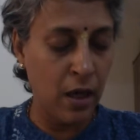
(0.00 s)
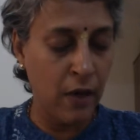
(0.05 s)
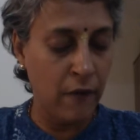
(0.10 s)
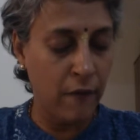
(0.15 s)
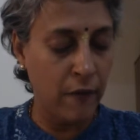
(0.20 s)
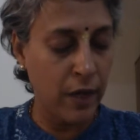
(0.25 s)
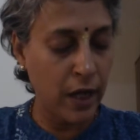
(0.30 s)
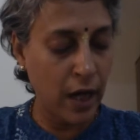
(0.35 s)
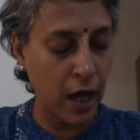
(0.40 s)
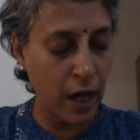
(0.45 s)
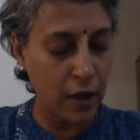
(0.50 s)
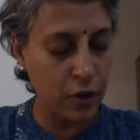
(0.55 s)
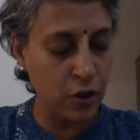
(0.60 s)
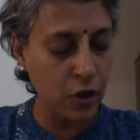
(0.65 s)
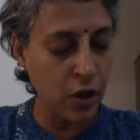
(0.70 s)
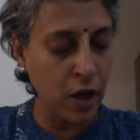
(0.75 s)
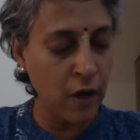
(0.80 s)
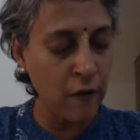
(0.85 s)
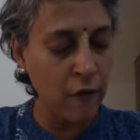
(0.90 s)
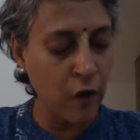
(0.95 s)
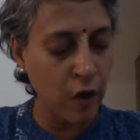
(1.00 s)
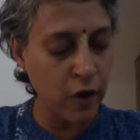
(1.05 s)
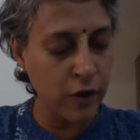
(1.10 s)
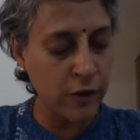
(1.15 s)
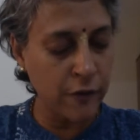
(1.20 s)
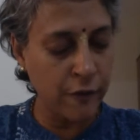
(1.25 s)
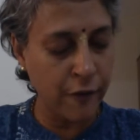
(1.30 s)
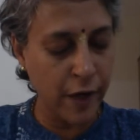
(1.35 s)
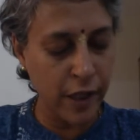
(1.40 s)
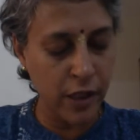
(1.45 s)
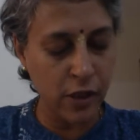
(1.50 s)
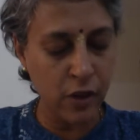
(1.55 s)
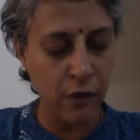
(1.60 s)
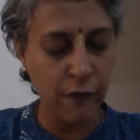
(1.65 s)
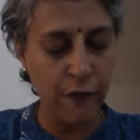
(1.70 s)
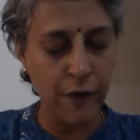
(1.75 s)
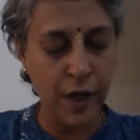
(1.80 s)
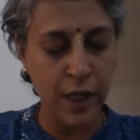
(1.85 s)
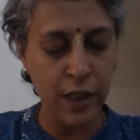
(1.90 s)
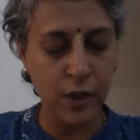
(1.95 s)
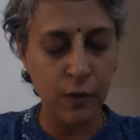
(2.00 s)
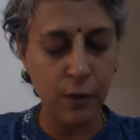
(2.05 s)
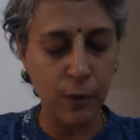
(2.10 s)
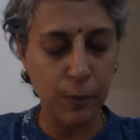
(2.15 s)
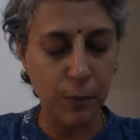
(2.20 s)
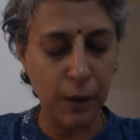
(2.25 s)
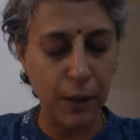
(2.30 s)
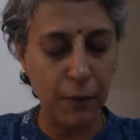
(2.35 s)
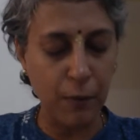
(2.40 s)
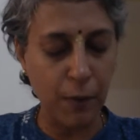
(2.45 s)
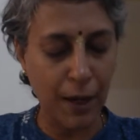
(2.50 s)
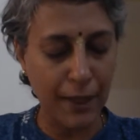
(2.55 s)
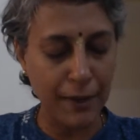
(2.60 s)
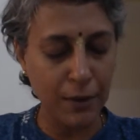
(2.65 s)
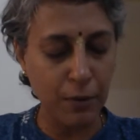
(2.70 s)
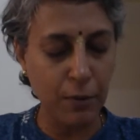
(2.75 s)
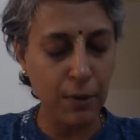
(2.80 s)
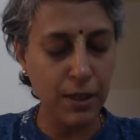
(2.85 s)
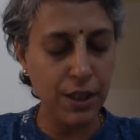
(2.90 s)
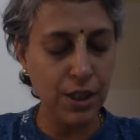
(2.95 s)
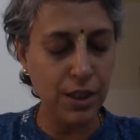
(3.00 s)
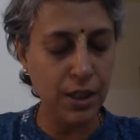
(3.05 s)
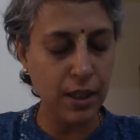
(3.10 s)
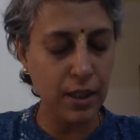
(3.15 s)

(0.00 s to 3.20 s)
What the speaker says: when Arjuna was face to face with being vanquished